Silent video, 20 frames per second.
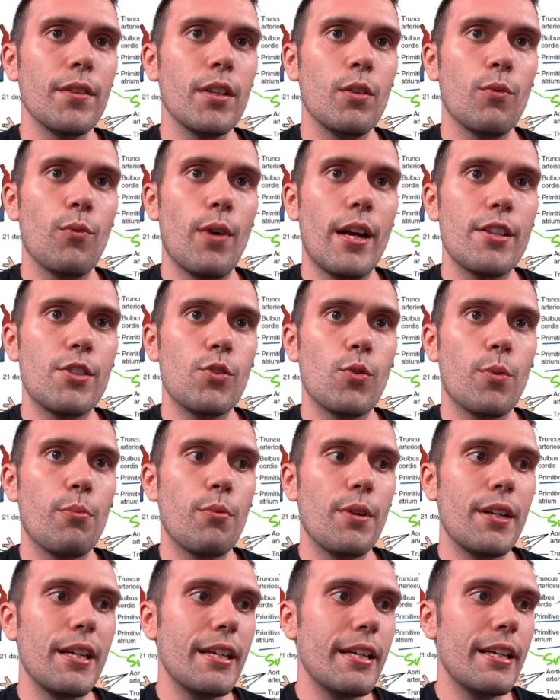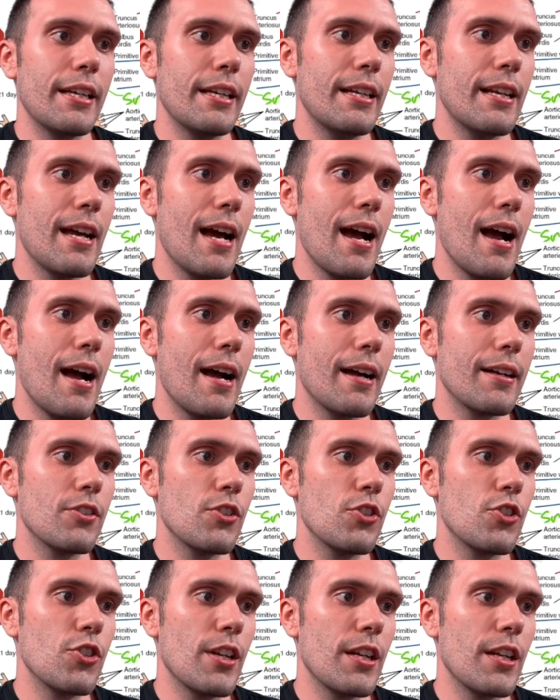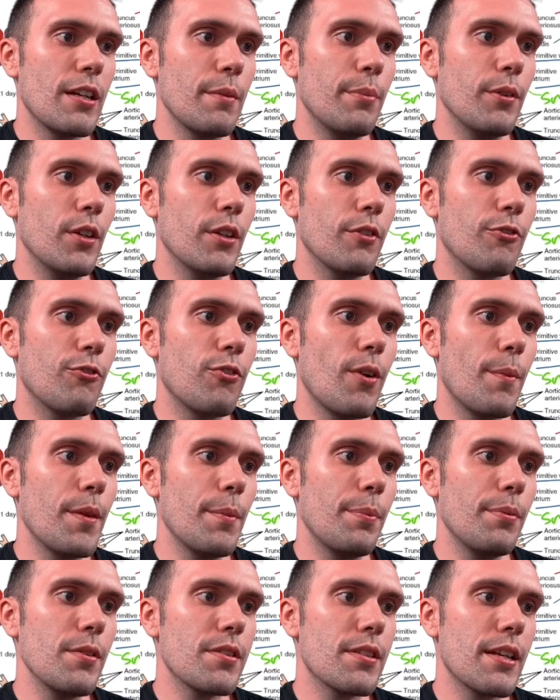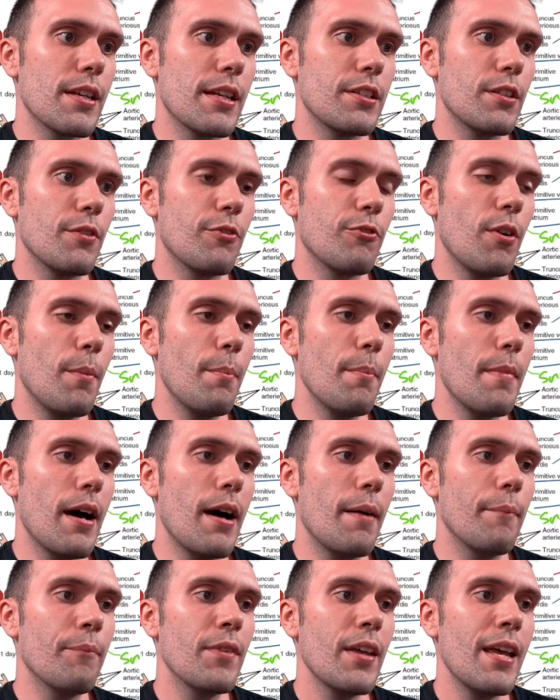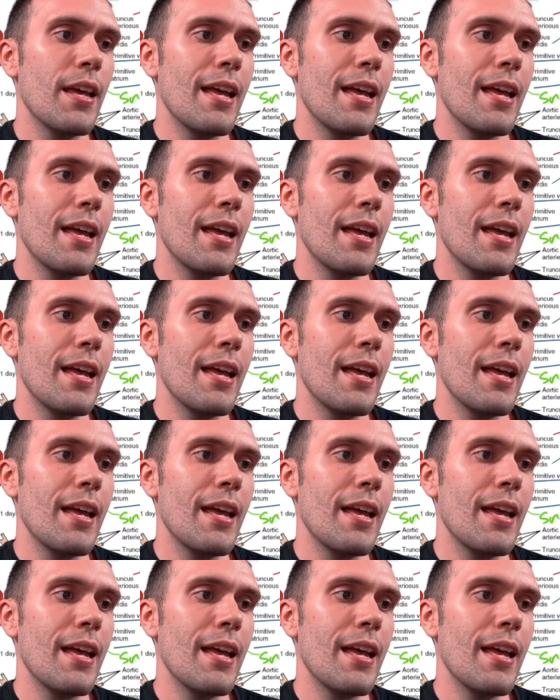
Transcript: right? So we're bringing in oxygenated blood from the placenta, from mom.